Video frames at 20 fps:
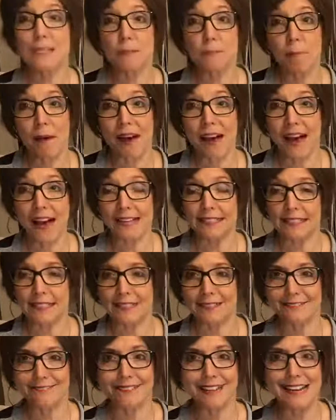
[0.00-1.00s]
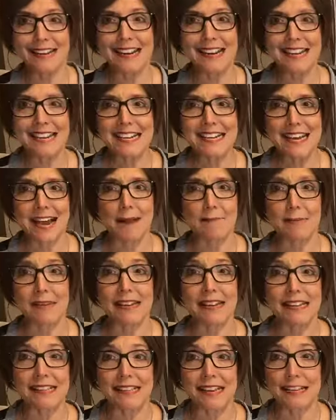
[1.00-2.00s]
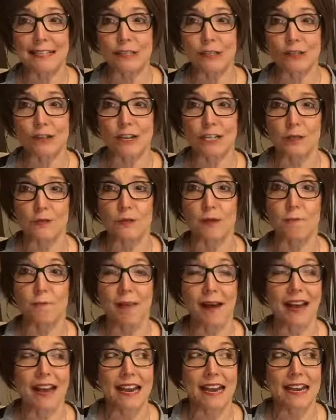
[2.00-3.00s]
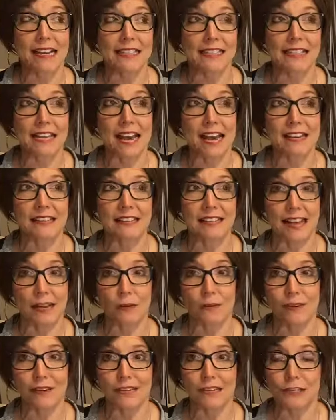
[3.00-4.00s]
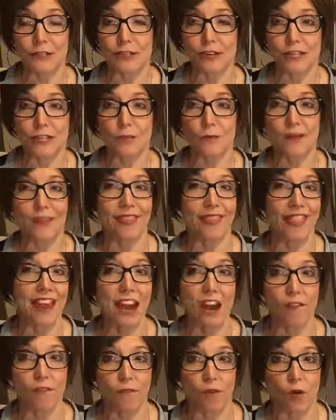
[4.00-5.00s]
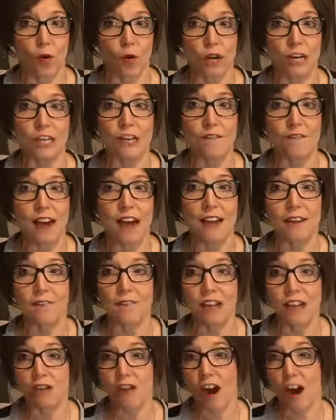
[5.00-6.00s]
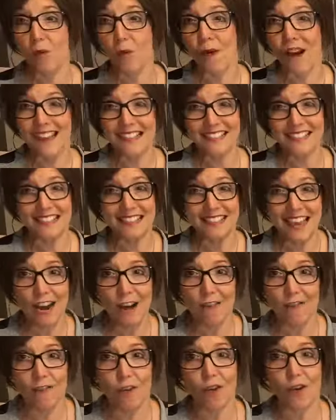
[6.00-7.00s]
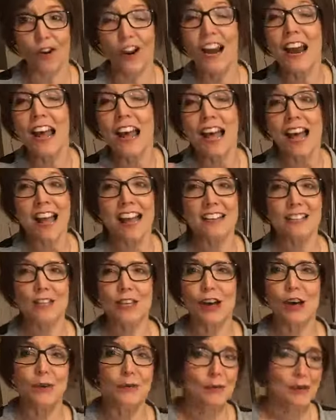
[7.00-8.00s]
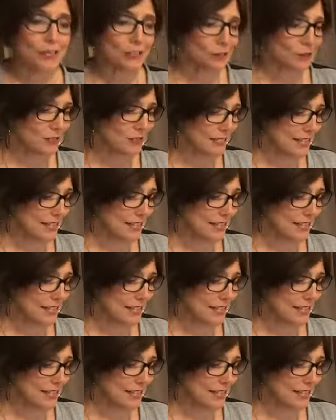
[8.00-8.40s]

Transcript: but and anytime anything starts with but, it's kind of like when it starts with therefore, you've got to figure out why it's there for. And so when you see